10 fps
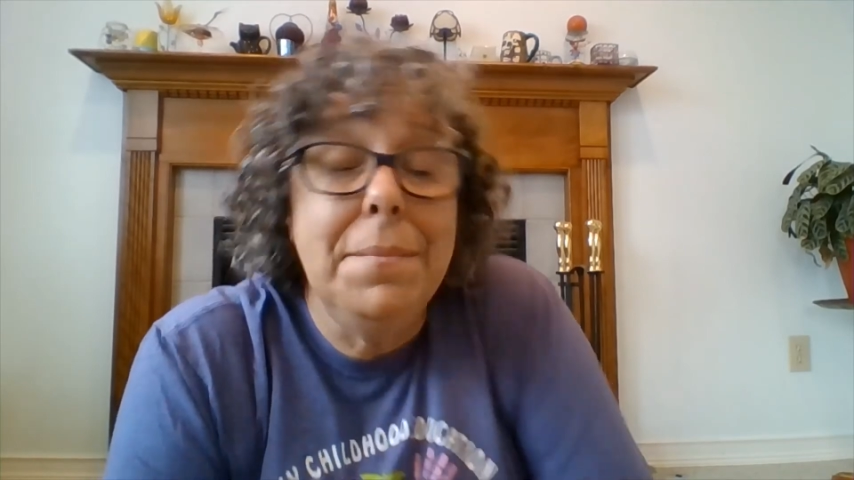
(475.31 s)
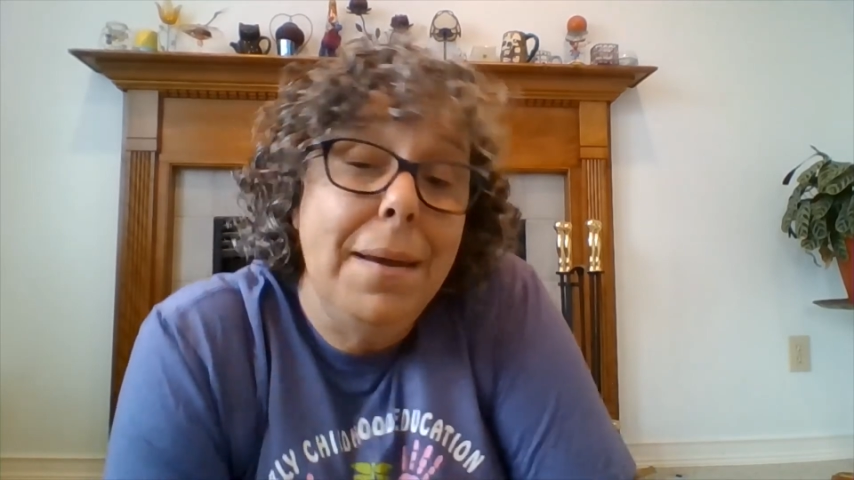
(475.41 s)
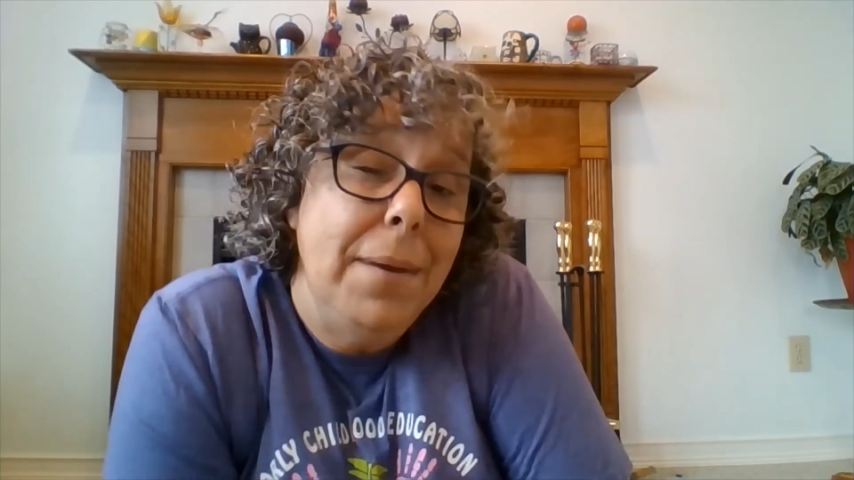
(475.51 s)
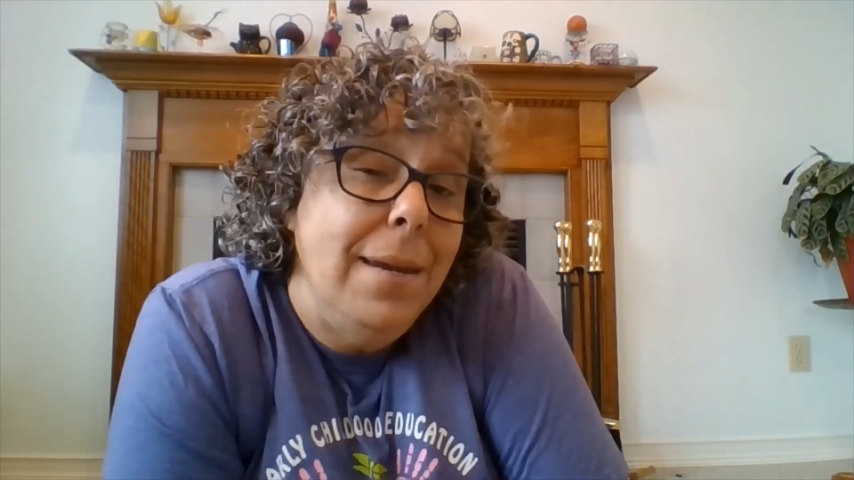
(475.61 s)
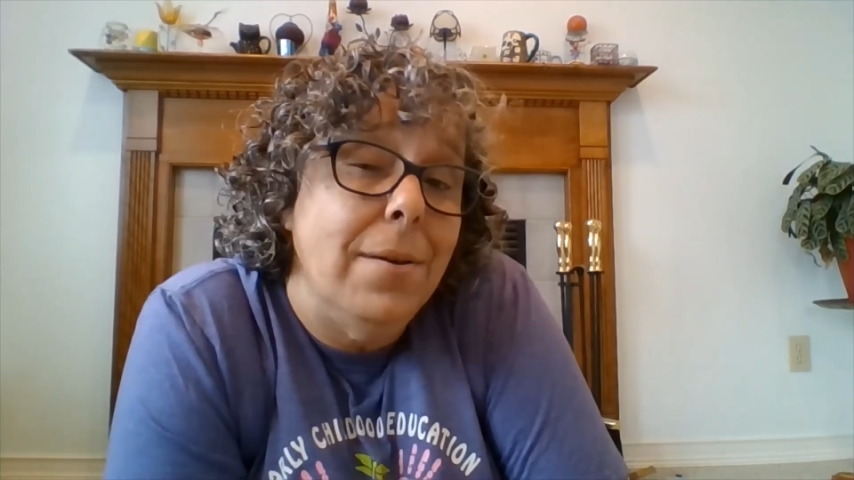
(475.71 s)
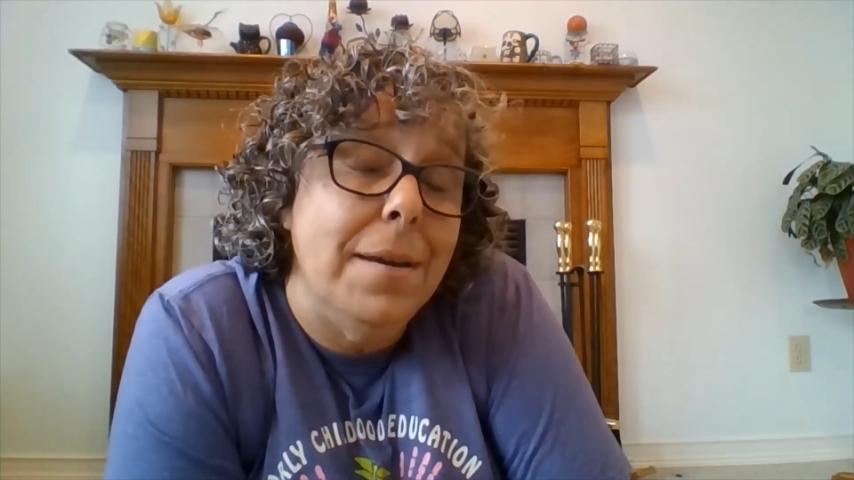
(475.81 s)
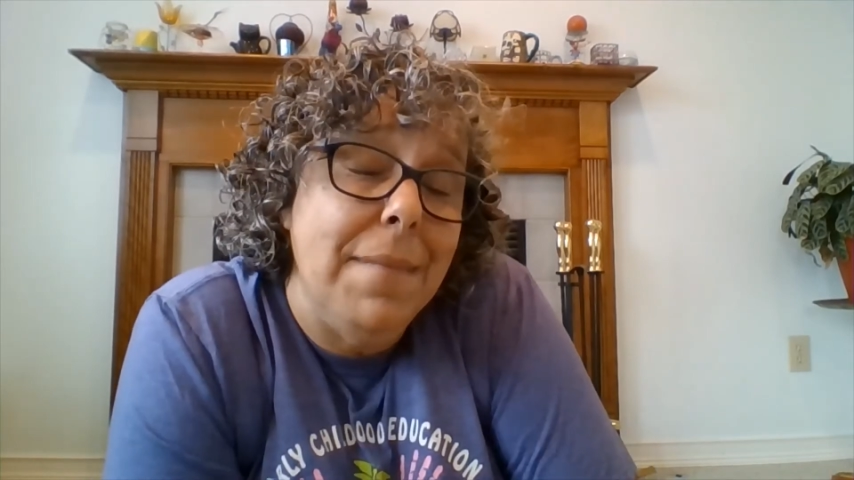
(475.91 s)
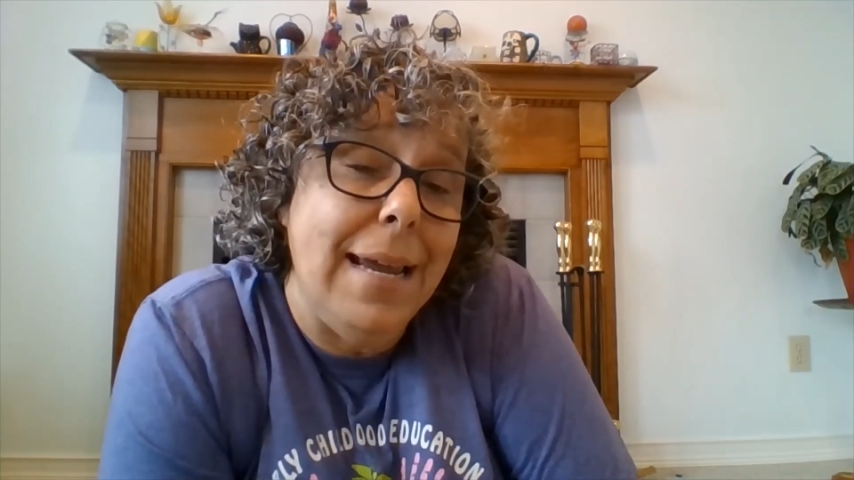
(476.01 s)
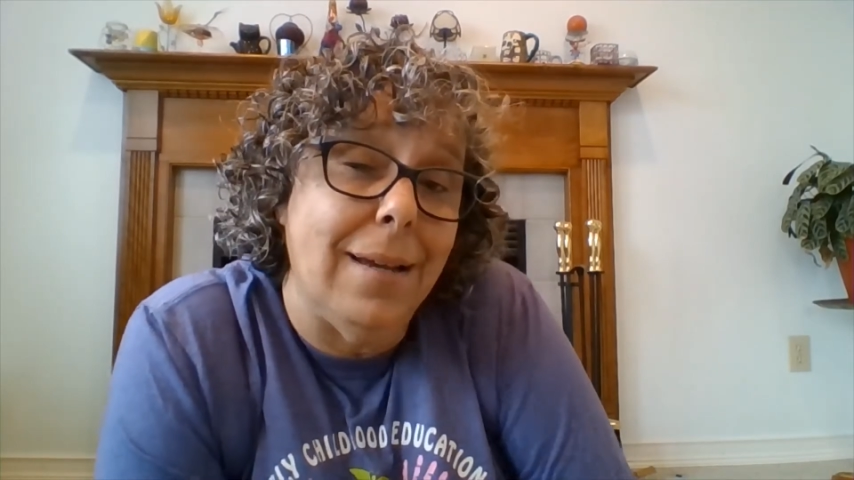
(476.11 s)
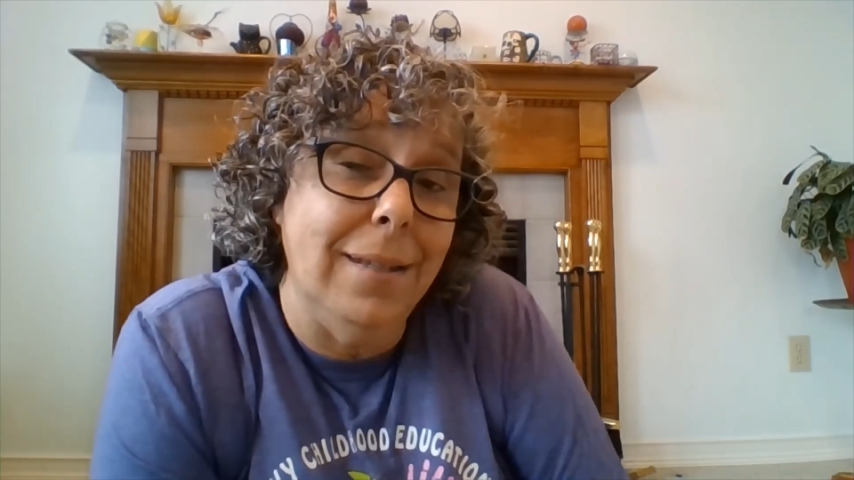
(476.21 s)
And maybe you can
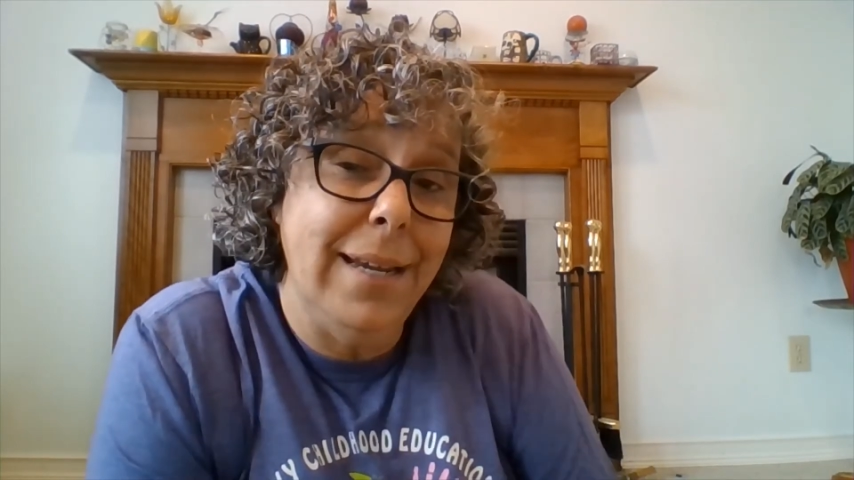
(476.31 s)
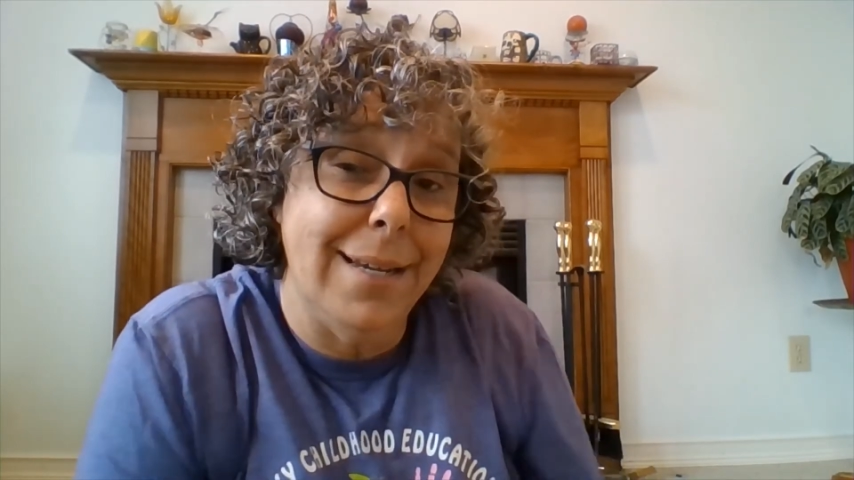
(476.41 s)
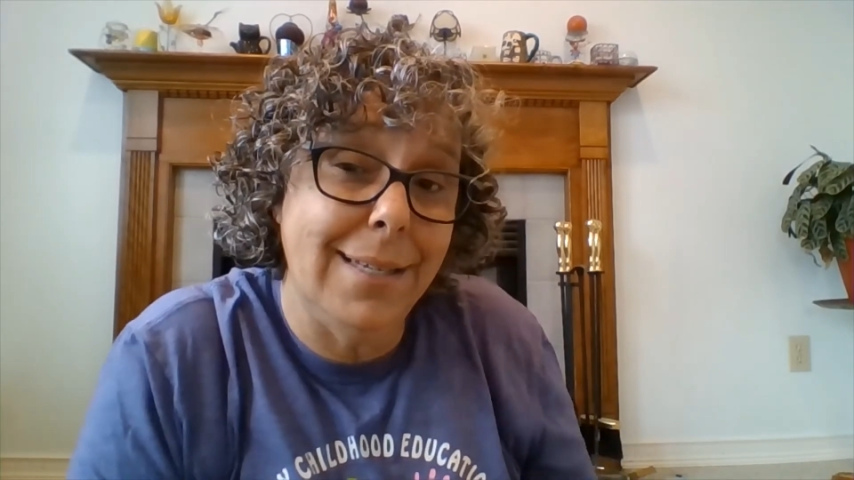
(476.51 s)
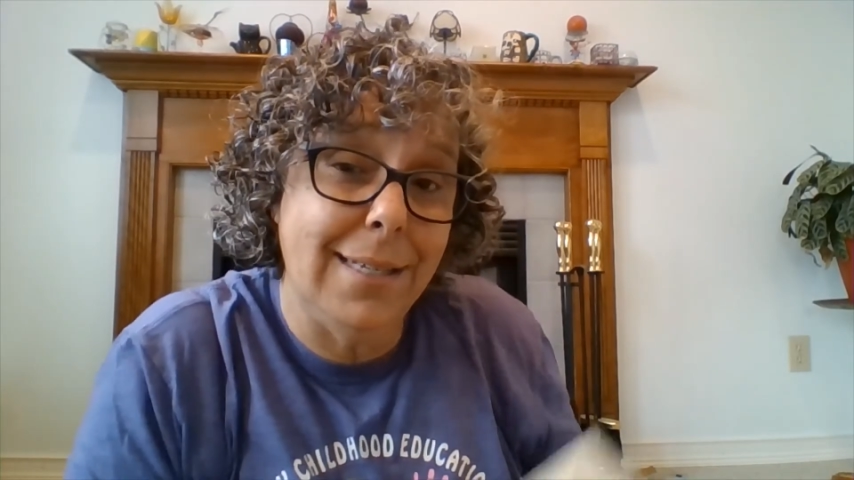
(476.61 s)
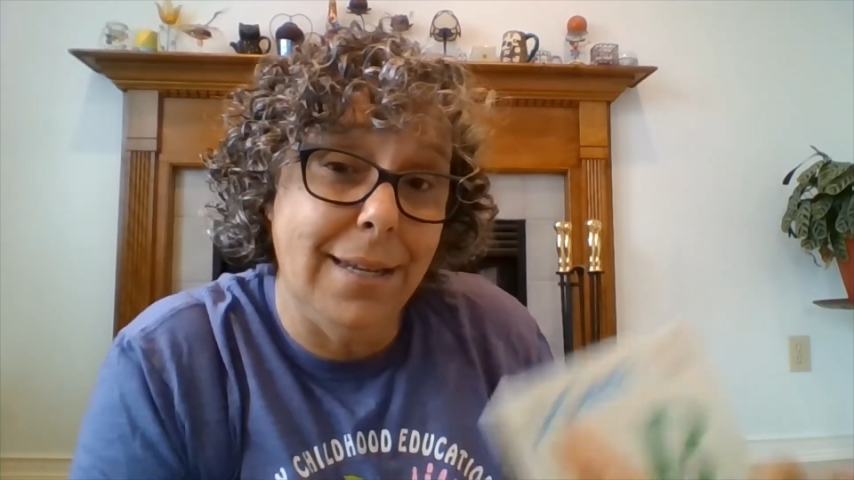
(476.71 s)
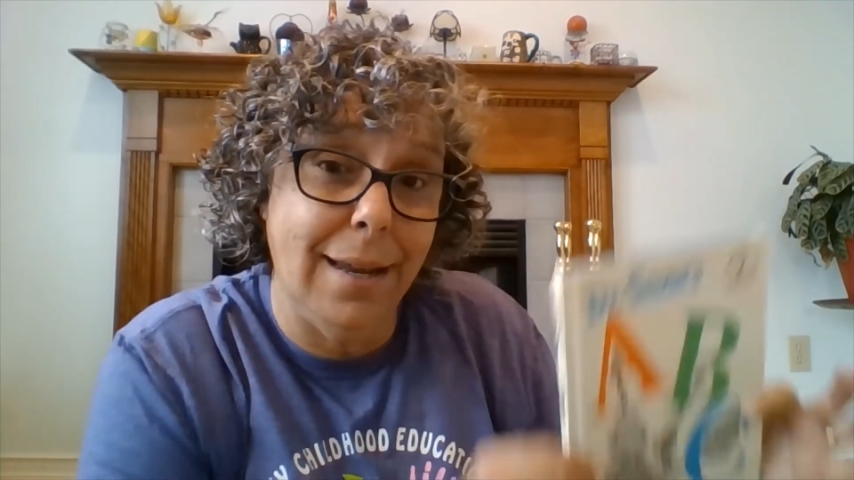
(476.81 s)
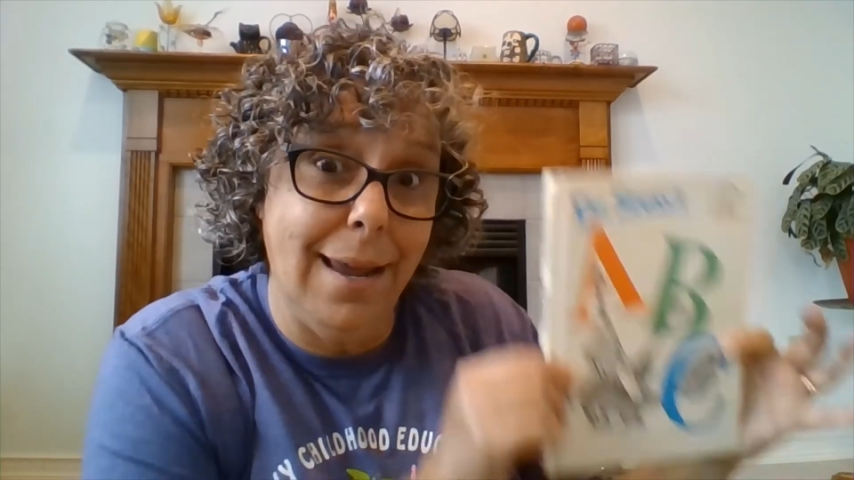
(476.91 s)
make a list